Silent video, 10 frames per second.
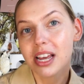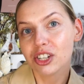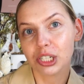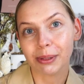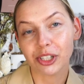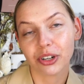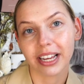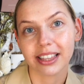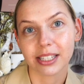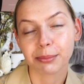Just make sure to
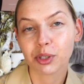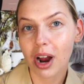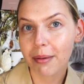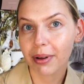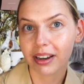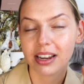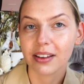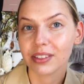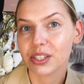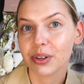hit the subscribe button,
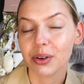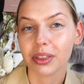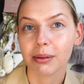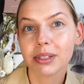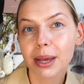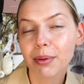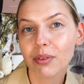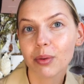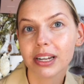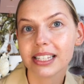give this video a thumbs up if
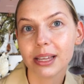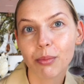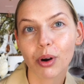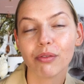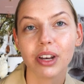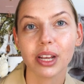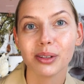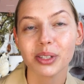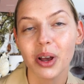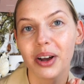you want to see more
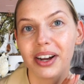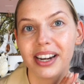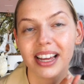videos on